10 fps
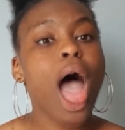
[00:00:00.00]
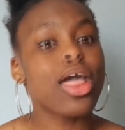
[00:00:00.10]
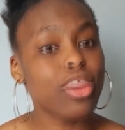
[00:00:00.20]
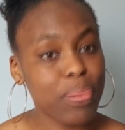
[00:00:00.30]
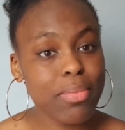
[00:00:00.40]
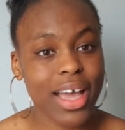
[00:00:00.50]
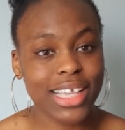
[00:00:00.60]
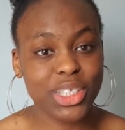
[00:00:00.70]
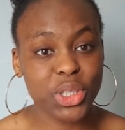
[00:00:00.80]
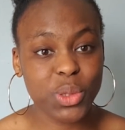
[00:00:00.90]
the Bmat
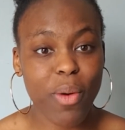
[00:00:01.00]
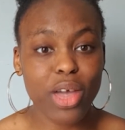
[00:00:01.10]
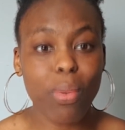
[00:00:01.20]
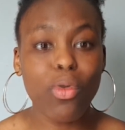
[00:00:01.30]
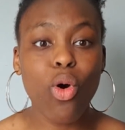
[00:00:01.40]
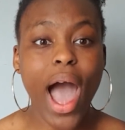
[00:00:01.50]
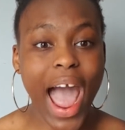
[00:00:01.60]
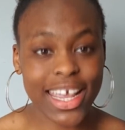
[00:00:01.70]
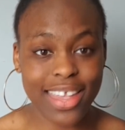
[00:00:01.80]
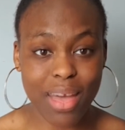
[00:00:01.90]
is used by your more
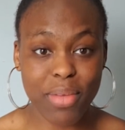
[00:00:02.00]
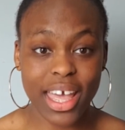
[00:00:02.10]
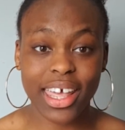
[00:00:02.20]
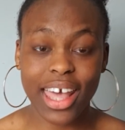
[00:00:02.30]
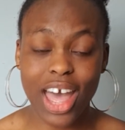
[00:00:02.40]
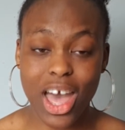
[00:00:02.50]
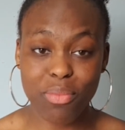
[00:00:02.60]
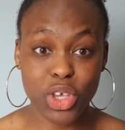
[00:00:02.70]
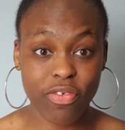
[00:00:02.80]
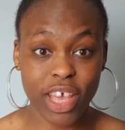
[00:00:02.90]
academic
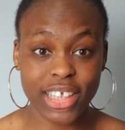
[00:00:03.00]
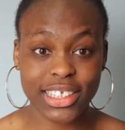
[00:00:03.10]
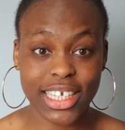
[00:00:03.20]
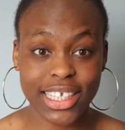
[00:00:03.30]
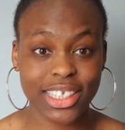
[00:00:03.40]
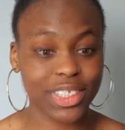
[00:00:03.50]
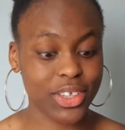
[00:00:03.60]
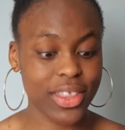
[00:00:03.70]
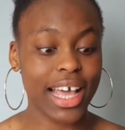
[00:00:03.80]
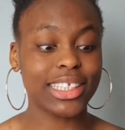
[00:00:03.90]
universities,
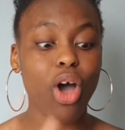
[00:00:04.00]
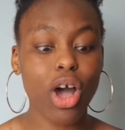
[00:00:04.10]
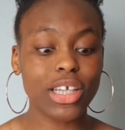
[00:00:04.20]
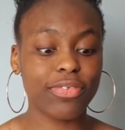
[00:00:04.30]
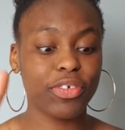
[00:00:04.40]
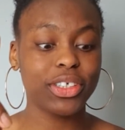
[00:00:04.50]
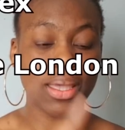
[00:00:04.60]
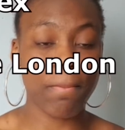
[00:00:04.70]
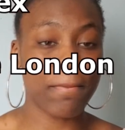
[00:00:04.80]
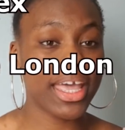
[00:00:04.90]
so that's Oxford,
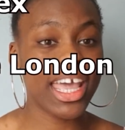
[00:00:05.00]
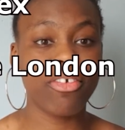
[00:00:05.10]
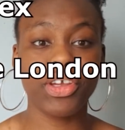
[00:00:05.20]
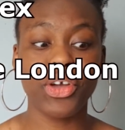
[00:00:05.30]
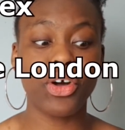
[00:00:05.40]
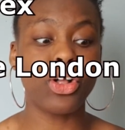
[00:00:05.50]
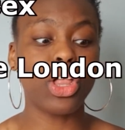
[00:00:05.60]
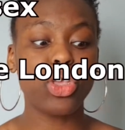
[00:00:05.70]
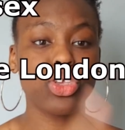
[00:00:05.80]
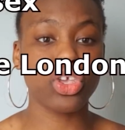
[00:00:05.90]
Imperial,
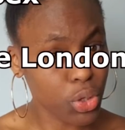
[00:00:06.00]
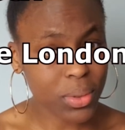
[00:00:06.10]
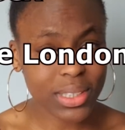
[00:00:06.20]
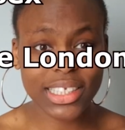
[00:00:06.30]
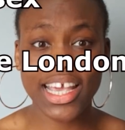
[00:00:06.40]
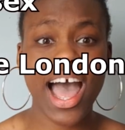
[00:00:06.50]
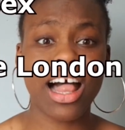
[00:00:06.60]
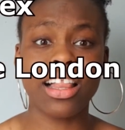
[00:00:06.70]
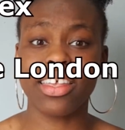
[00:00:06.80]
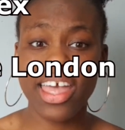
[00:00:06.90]

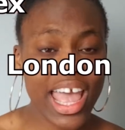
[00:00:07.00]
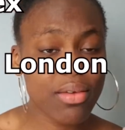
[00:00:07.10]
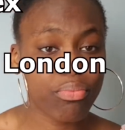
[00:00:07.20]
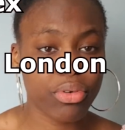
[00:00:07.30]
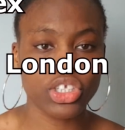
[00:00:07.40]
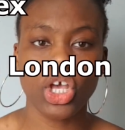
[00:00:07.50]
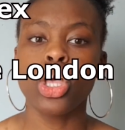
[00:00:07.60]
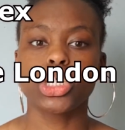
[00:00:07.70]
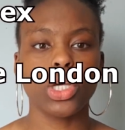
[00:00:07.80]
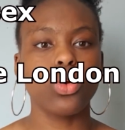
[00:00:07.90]
UCL, Cambridge,
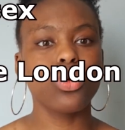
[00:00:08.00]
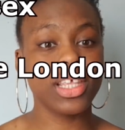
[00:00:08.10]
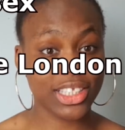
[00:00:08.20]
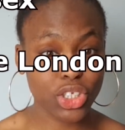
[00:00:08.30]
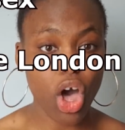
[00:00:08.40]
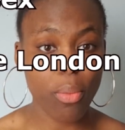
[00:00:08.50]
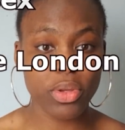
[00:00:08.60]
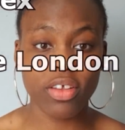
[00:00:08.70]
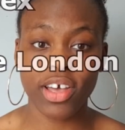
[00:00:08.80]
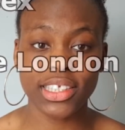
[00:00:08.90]
so all these top
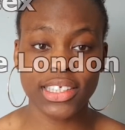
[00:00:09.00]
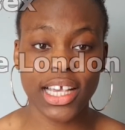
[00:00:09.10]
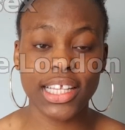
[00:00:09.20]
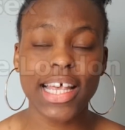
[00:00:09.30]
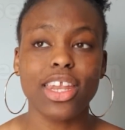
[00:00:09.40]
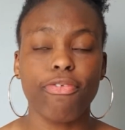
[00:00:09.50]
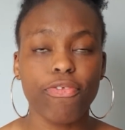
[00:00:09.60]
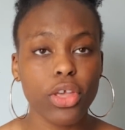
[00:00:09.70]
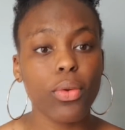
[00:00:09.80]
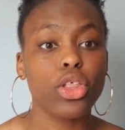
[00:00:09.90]
universities and a
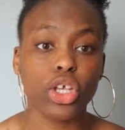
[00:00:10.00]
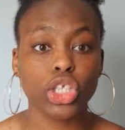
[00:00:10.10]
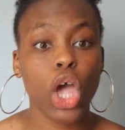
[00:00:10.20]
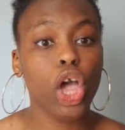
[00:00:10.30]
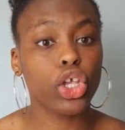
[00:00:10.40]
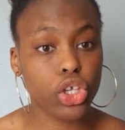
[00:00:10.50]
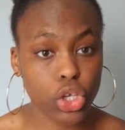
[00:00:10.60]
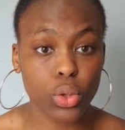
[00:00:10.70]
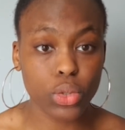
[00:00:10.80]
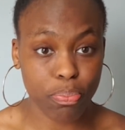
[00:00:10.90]
few others
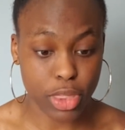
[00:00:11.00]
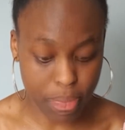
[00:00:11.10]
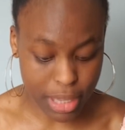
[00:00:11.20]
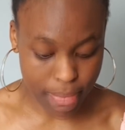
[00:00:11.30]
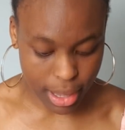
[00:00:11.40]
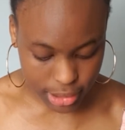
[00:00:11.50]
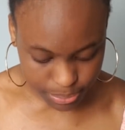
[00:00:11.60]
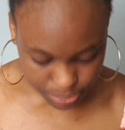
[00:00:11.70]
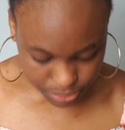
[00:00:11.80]
use the Bmat.